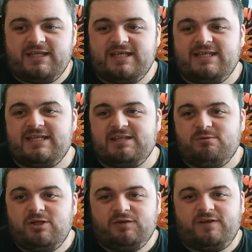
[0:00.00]
It's
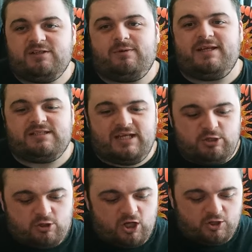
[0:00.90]
one of those things where it's like
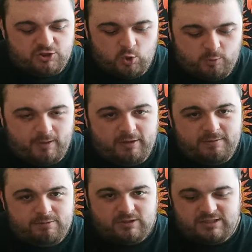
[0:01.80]
you can't talk about
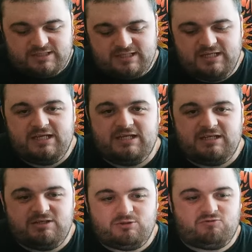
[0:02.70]
it because
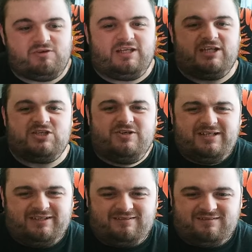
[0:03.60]
you just really
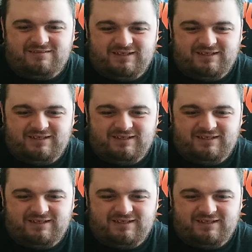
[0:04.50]
enjoyed it.